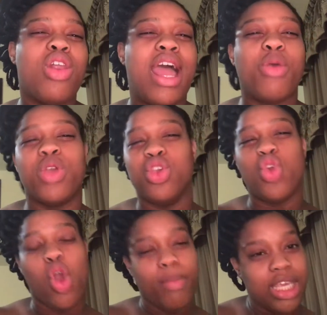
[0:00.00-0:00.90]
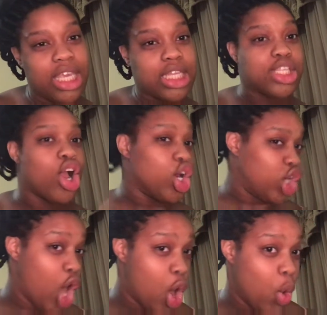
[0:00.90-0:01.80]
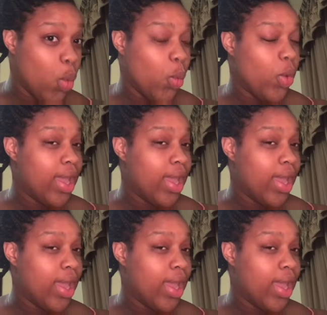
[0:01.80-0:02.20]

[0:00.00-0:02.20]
like when you normally get turned on,